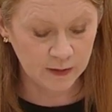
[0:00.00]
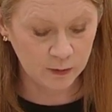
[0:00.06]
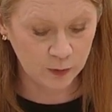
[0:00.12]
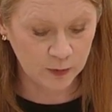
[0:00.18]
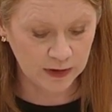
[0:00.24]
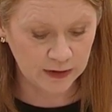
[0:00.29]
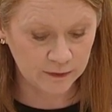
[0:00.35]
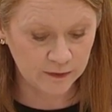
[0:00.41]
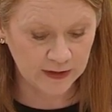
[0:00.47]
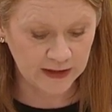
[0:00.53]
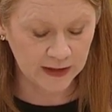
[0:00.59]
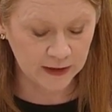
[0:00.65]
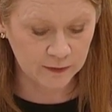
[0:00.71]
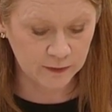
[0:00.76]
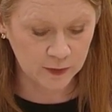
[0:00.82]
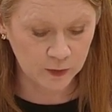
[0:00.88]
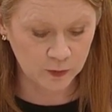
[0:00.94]
who I've
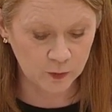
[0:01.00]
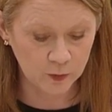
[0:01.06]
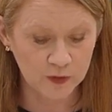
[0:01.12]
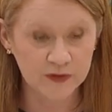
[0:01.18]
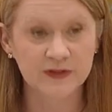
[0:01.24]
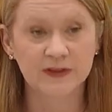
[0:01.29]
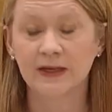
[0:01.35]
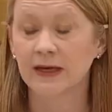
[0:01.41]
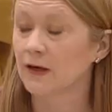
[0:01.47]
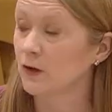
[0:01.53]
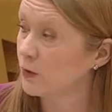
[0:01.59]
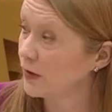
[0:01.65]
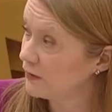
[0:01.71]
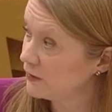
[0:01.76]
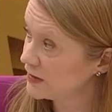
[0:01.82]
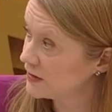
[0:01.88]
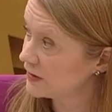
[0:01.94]
heard from once again
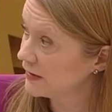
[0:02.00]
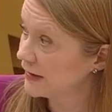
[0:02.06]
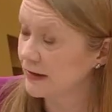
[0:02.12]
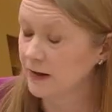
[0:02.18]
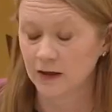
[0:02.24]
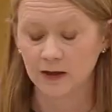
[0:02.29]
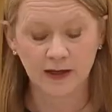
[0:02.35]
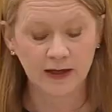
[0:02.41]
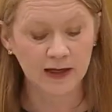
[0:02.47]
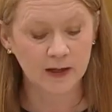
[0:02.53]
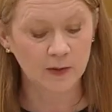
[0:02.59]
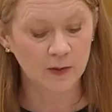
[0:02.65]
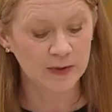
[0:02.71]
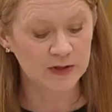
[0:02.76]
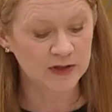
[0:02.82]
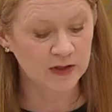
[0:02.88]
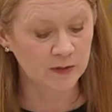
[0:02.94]
quite recently
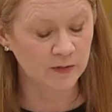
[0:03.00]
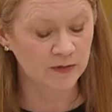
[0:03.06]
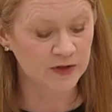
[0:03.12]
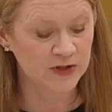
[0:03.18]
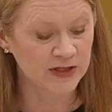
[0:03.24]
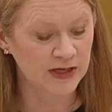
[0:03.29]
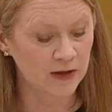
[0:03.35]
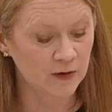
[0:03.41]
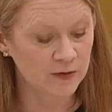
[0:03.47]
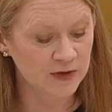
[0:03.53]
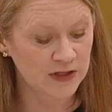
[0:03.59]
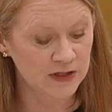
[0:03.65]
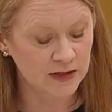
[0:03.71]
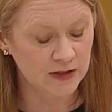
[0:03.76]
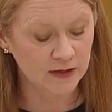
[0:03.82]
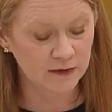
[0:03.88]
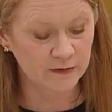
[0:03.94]
about some of the
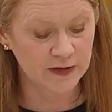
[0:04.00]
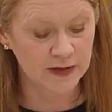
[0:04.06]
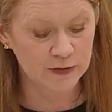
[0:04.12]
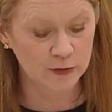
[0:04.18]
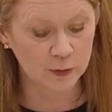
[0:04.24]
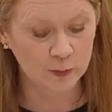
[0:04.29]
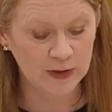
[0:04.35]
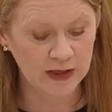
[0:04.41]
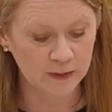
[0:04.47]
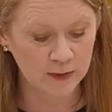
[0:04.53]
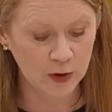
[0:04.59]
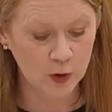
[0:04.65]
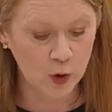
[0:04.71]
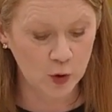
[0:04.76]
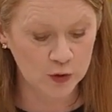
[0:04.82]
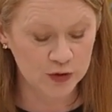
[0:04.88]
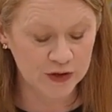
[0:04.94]
challenges they face on
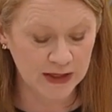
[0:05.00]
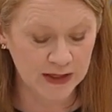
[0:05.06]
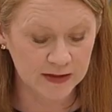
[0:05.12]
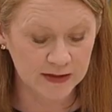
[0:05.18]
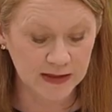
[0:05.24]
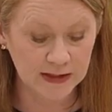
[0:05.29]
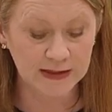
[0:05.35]
permanent contracts.